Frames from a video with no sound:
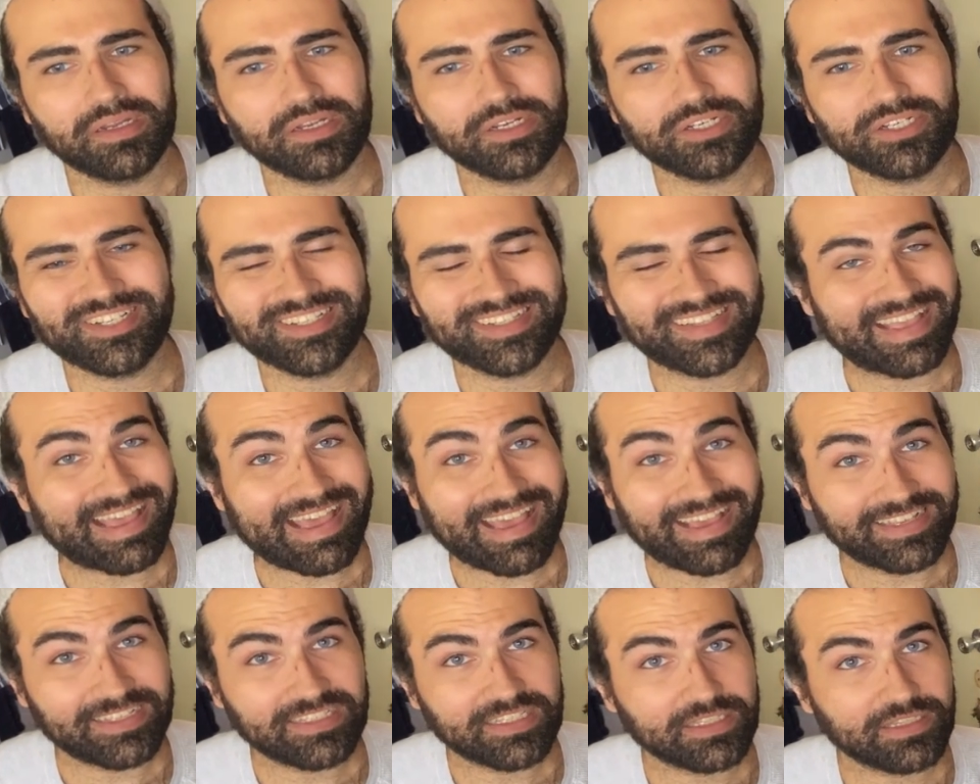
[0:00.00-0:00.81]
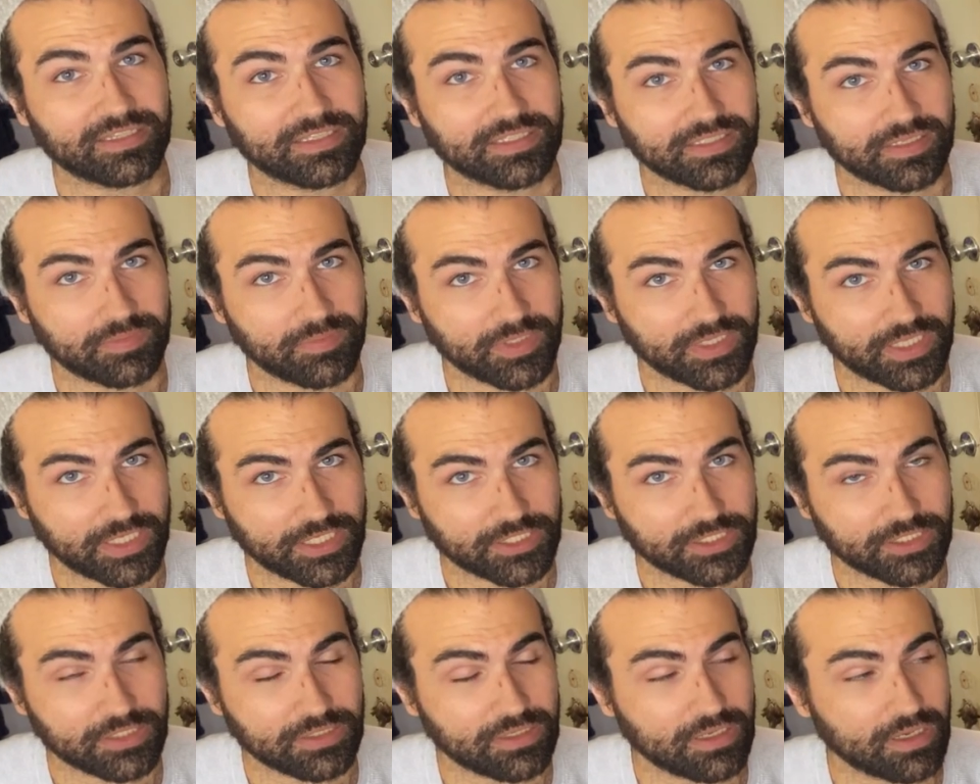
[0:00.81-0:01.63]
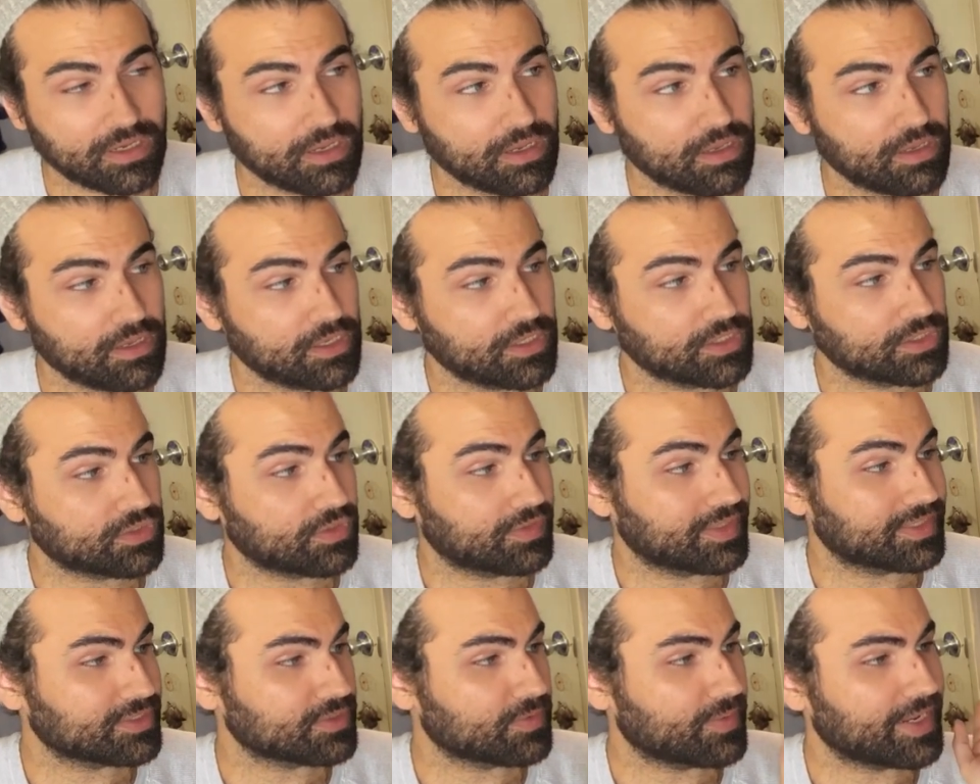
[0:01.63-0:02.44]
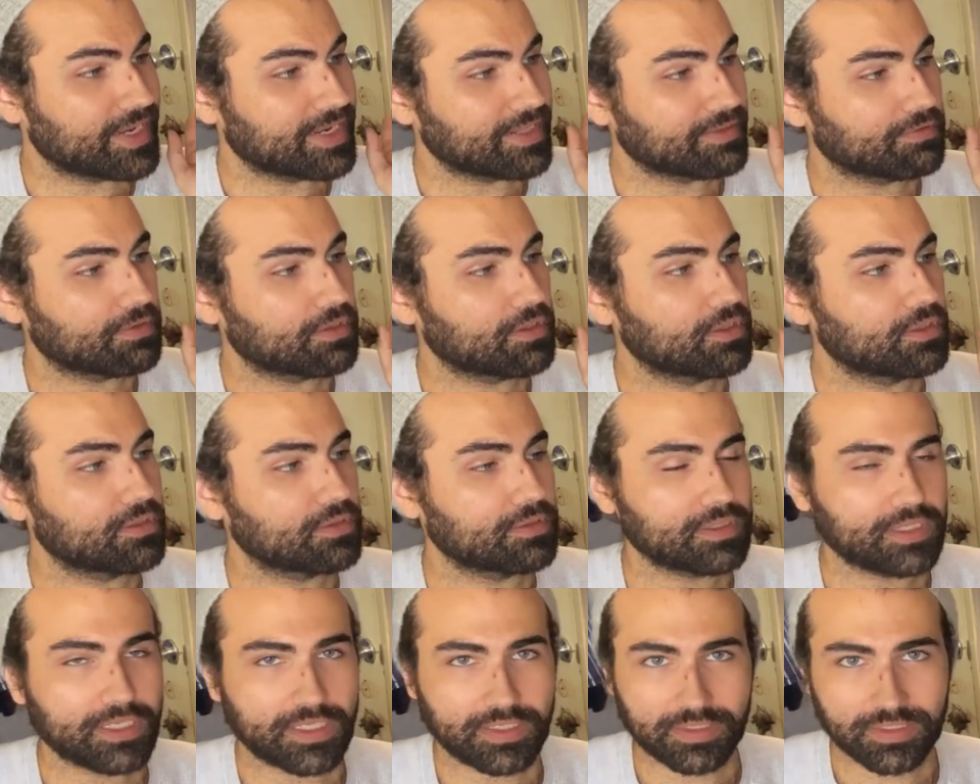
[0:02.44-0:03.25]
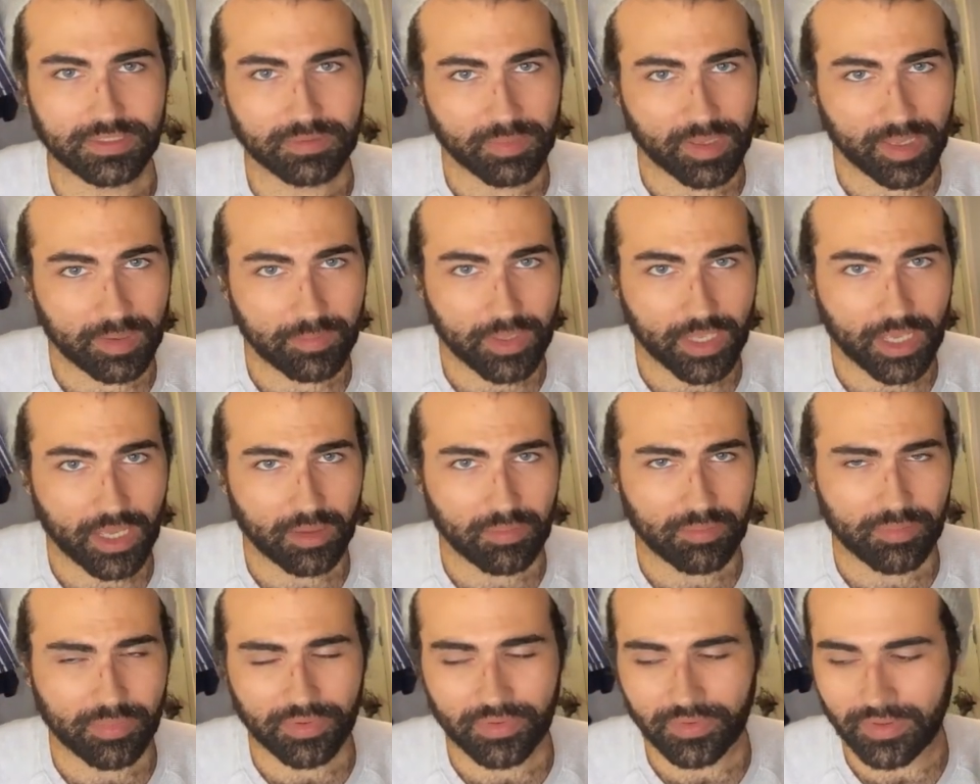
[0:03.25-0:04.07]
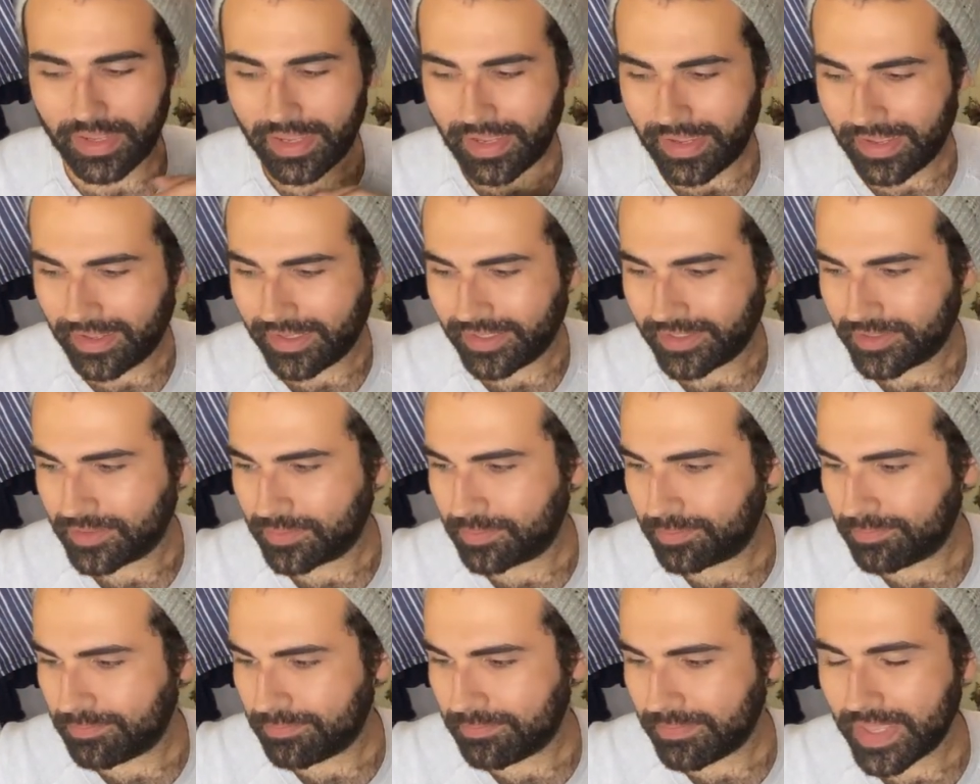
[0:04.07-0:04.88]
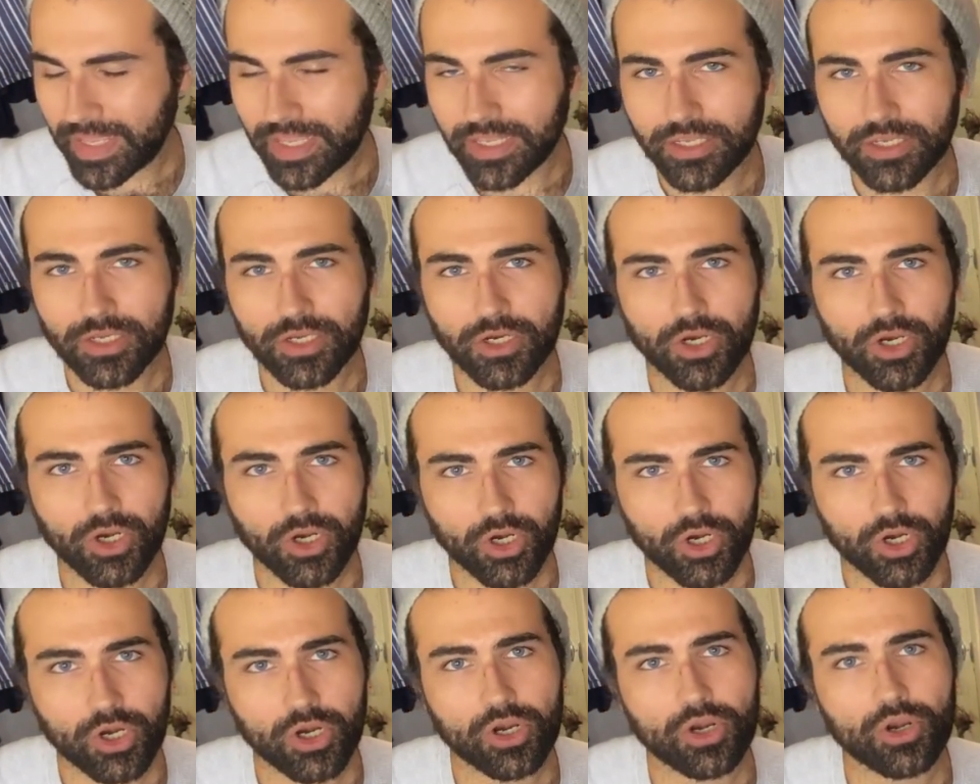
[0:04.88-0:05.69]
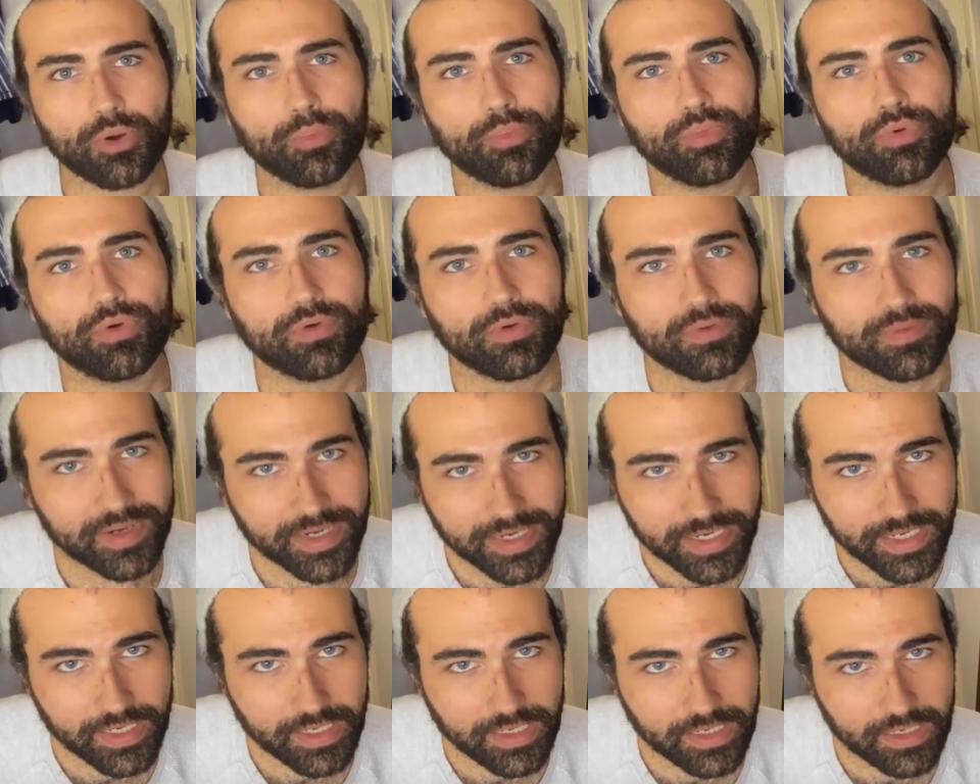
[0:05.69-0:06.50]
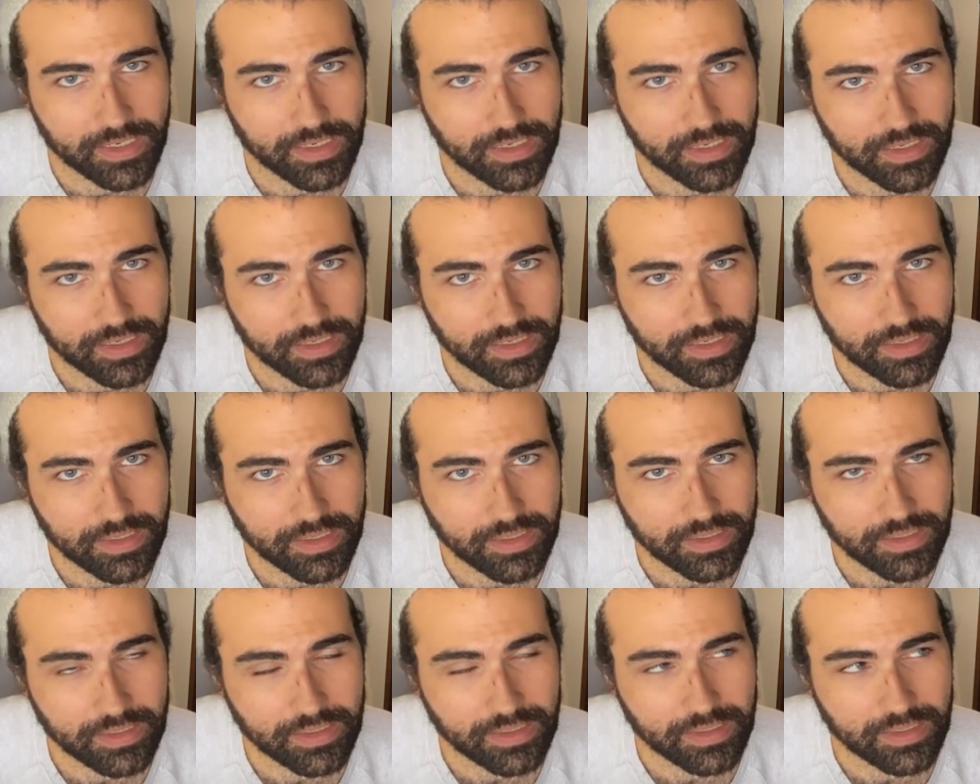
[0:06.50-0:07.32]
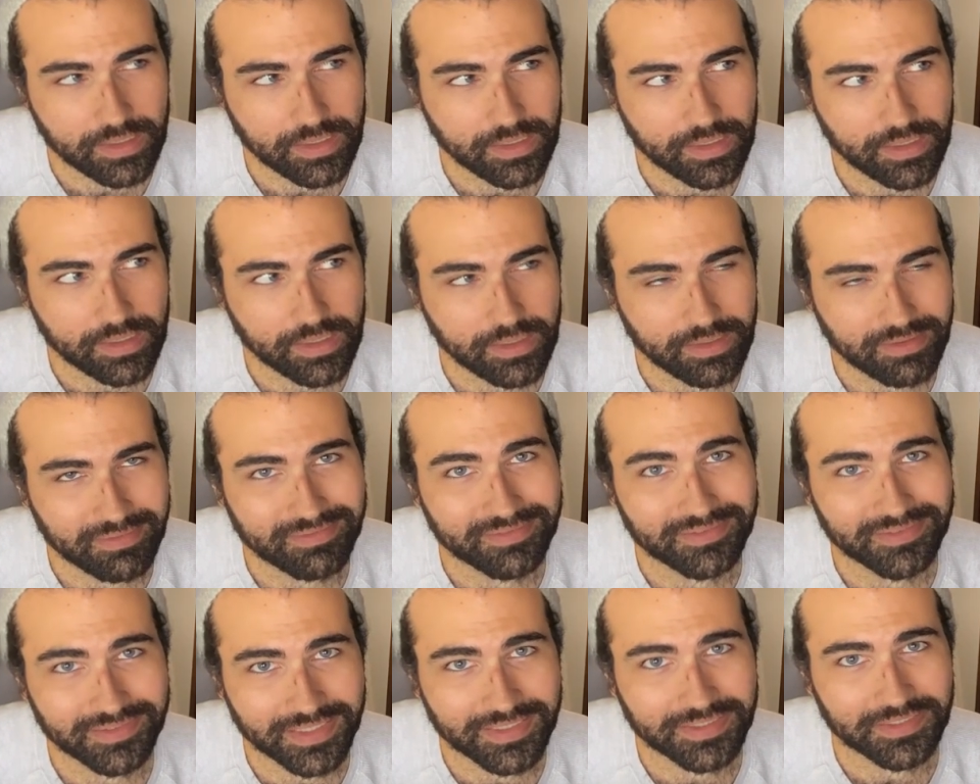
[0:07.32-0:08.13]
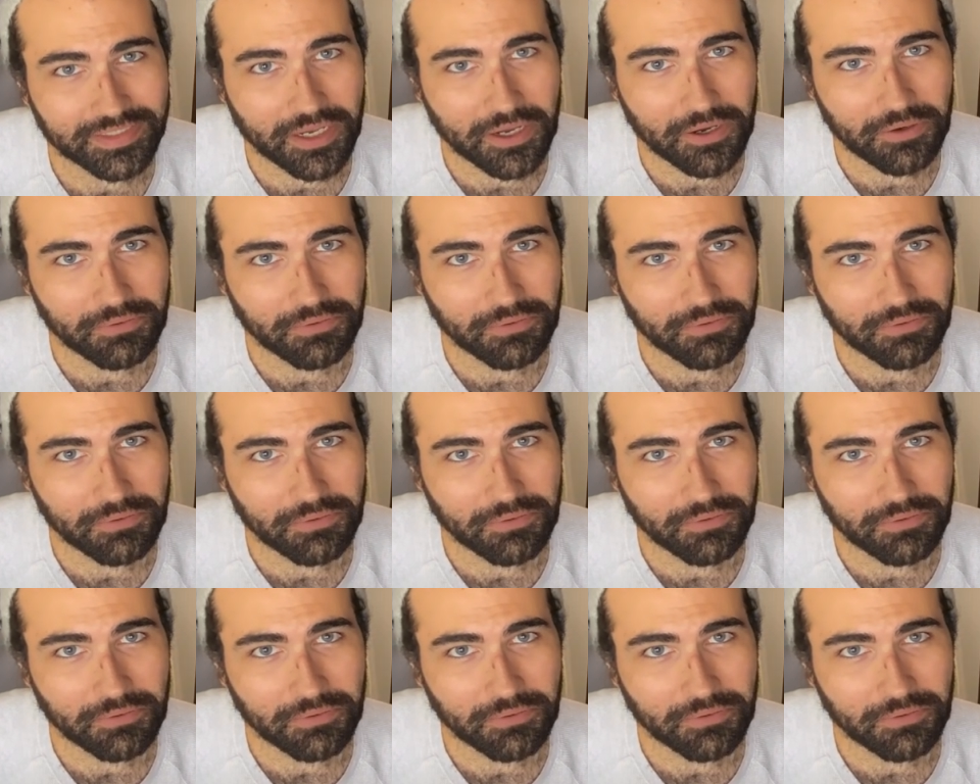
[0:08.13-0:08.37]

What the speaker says: just exit the simulation. So let's go ahead and clean this baby up and make her pretty. Let's go.